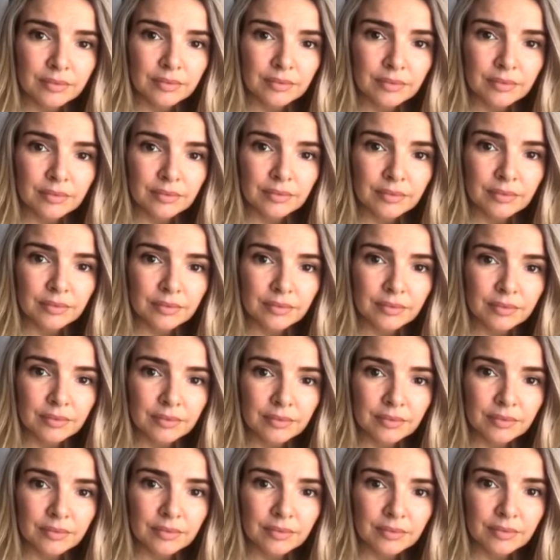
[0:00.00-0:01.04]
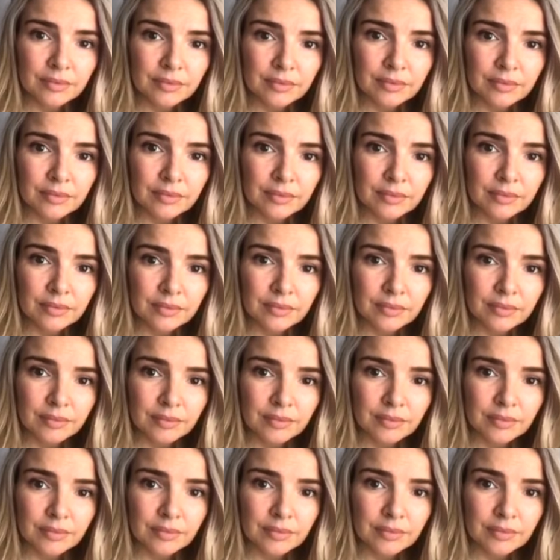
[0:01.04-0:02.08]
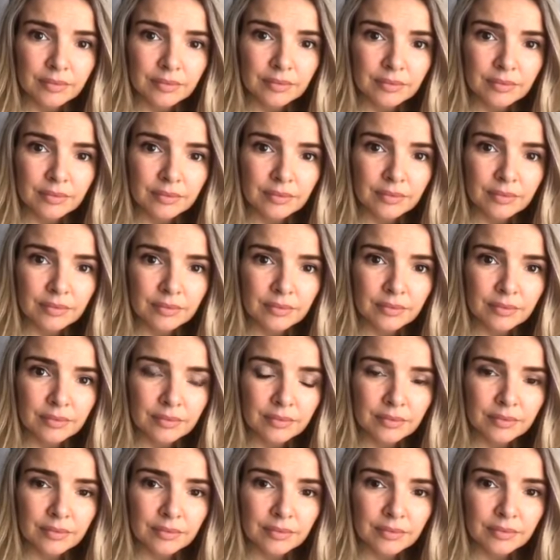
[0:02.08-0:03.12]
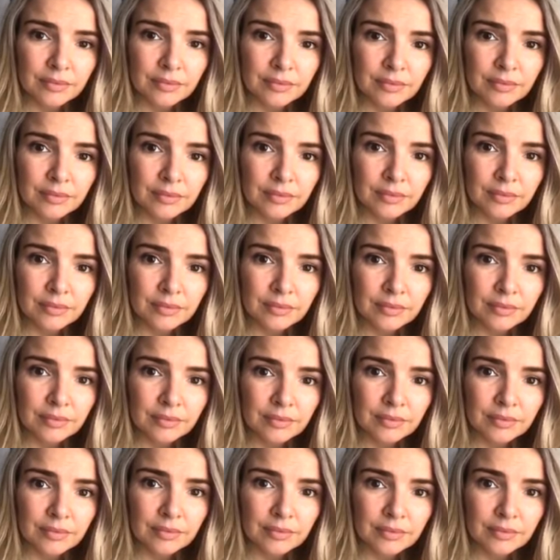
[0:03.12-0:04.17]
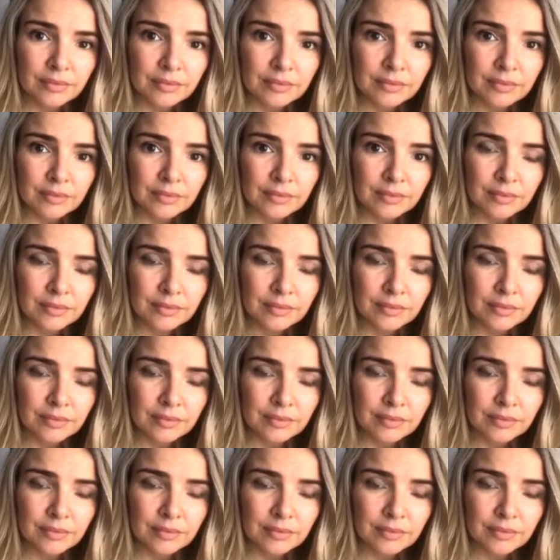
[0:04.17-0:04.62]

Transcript: This person isn't speaking.